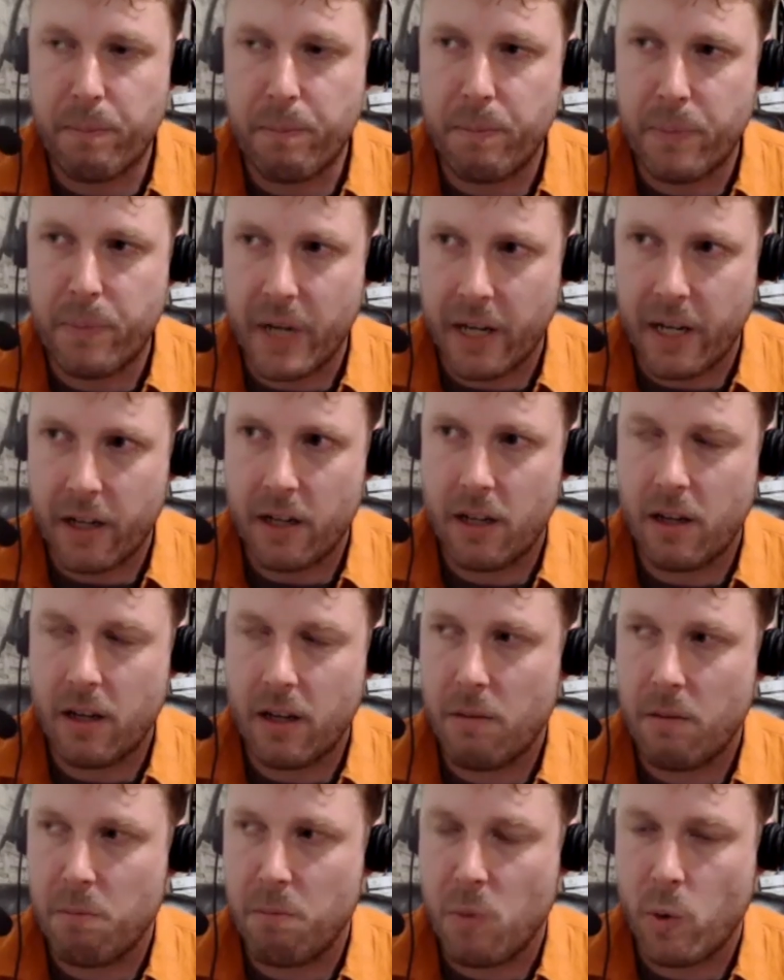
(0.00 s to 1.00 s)
But
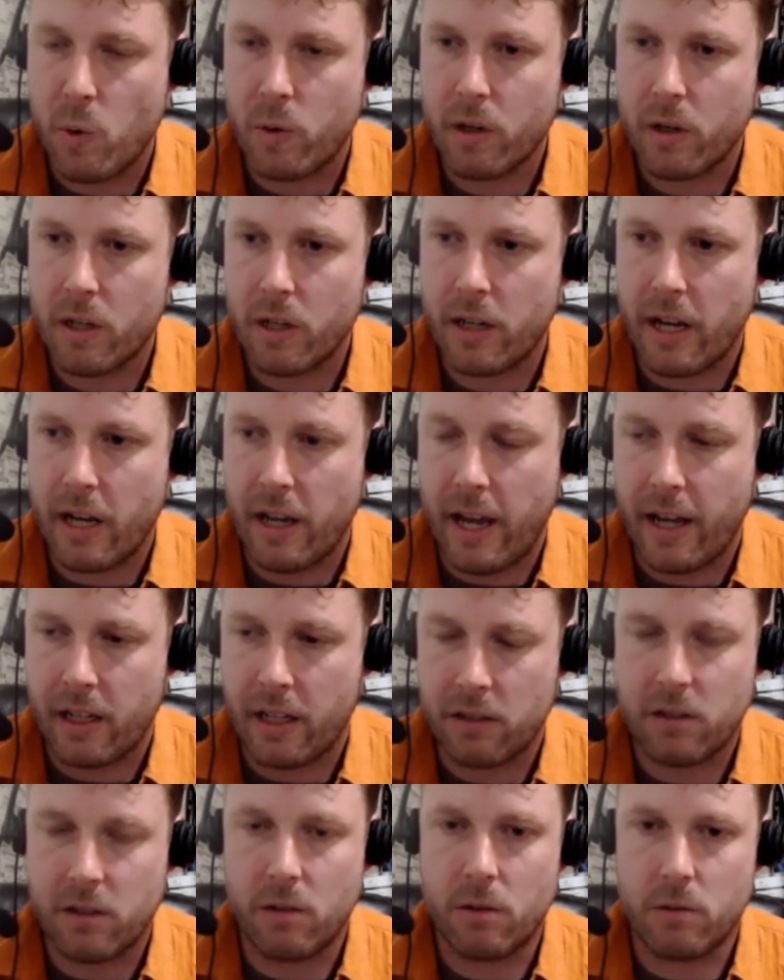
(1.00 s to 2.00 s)
more
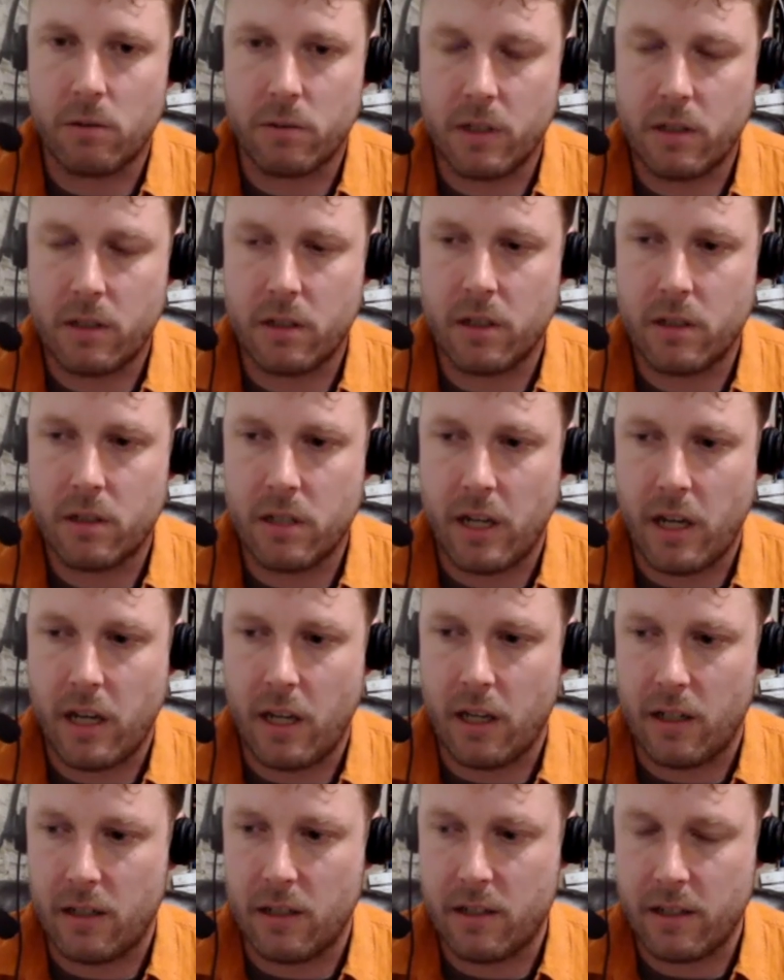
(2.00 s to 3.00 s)
anecdotal research
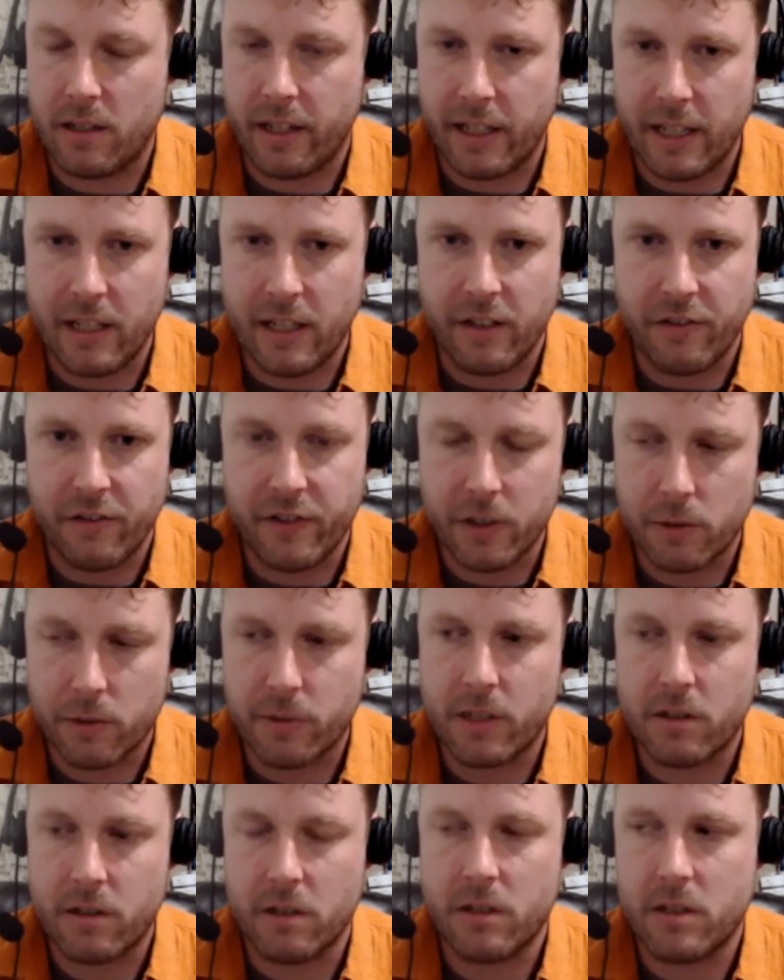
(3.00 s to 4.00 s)
and like in the field
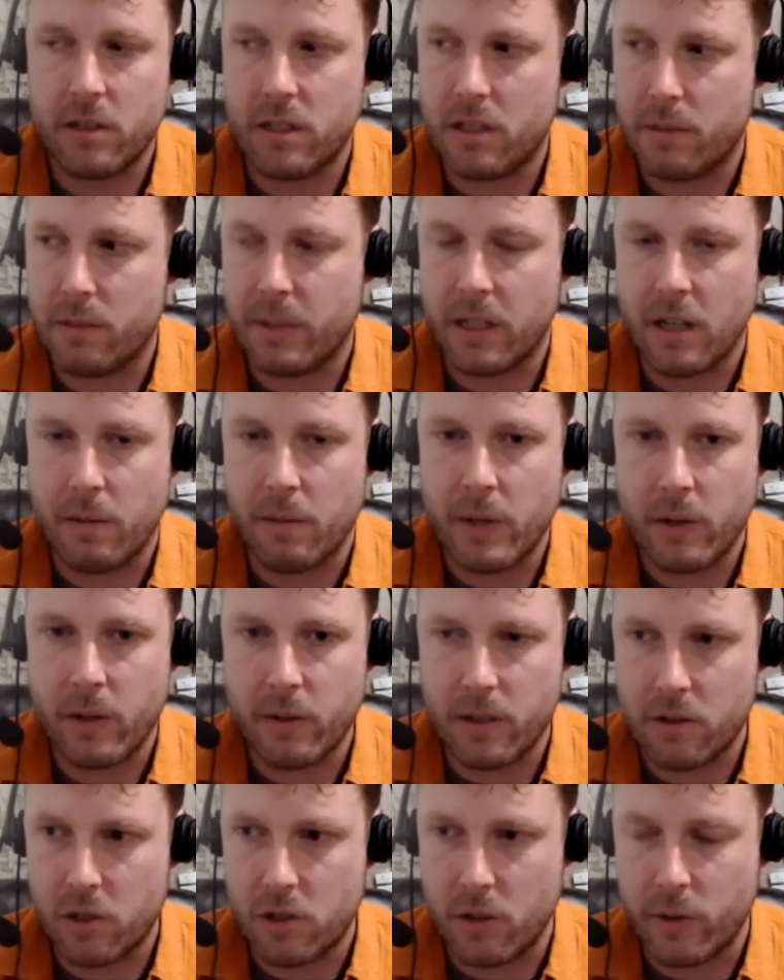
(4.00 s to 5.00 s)
research that's been come out
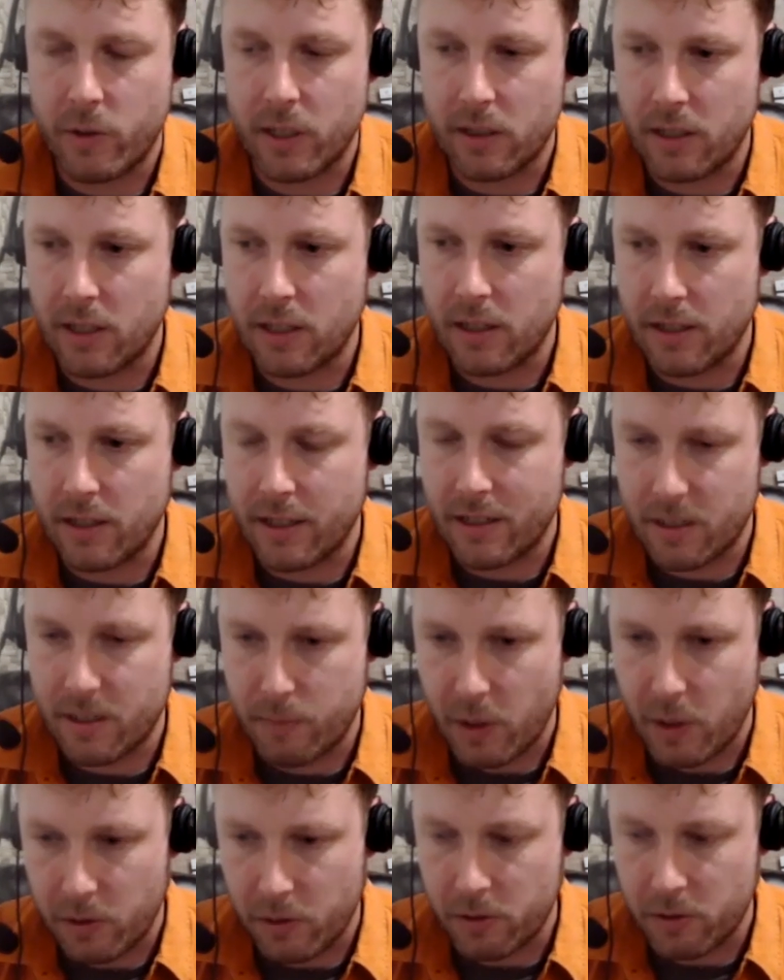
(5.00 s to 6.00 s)
is showing that
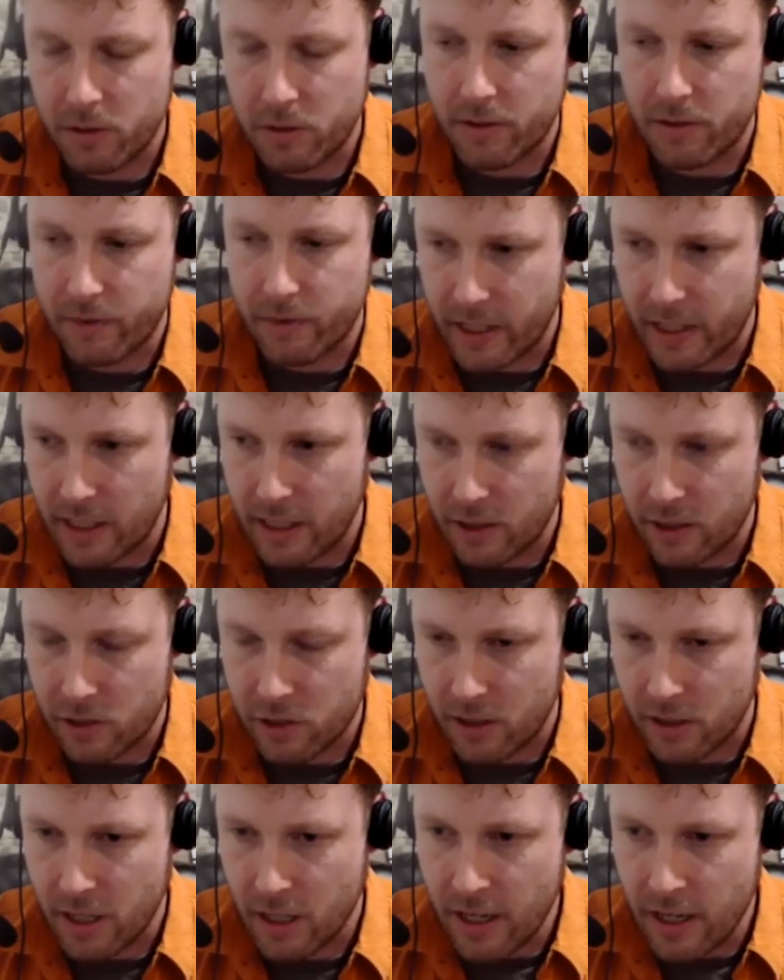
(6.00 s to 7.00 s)
small doses of
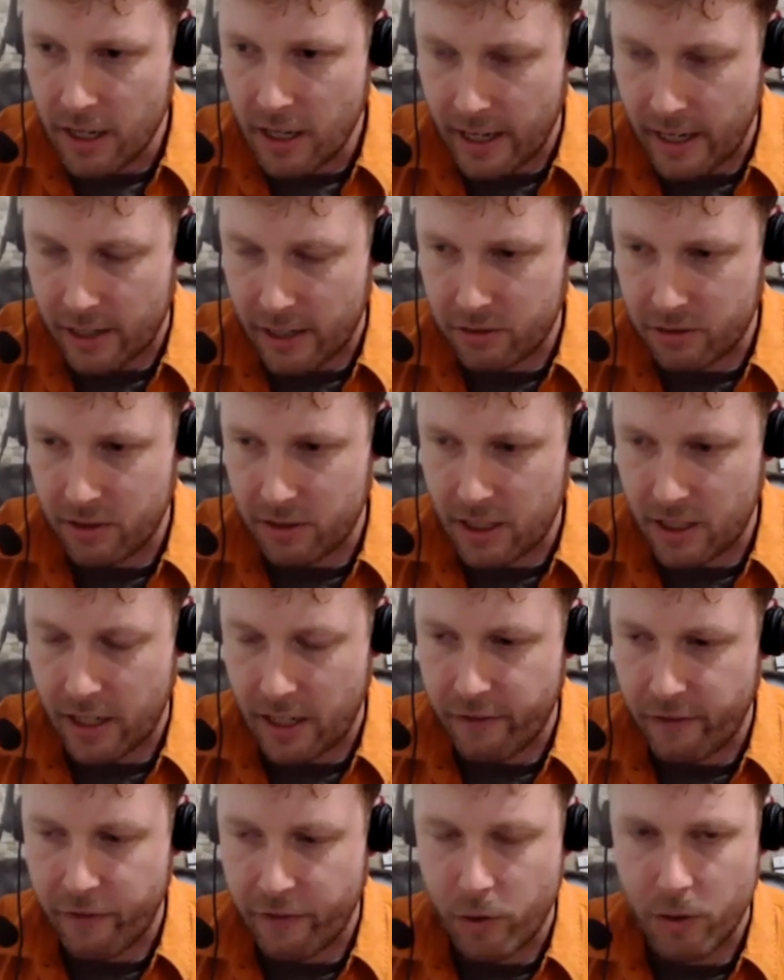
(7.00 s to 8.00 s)
radiation, it actually
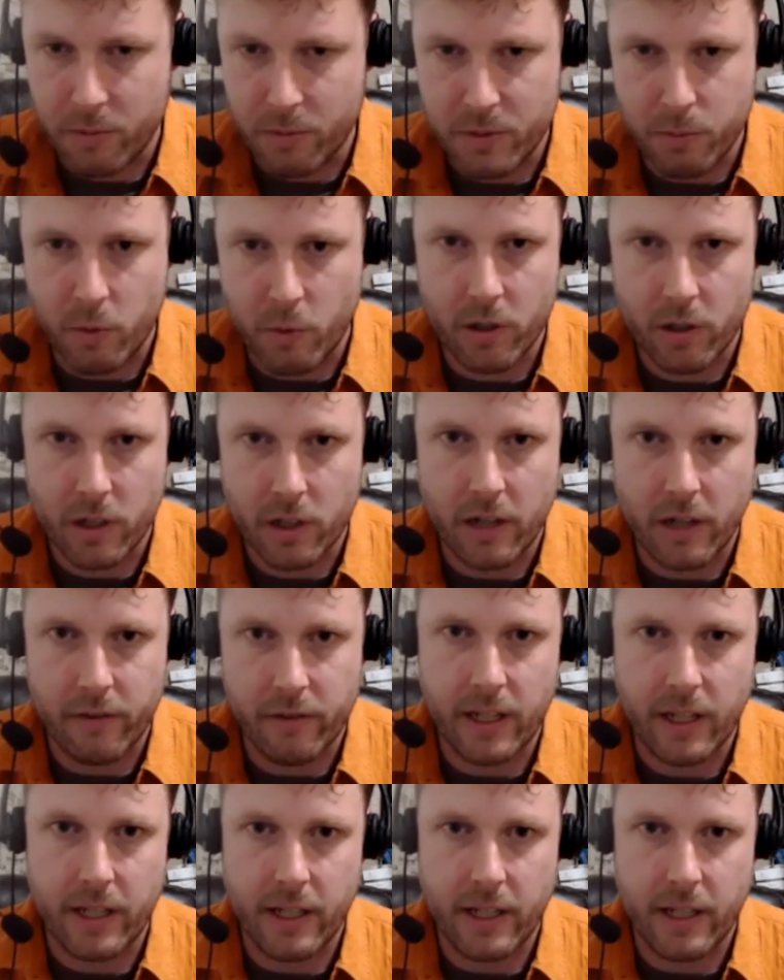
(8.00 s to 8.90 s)
kind of forms more of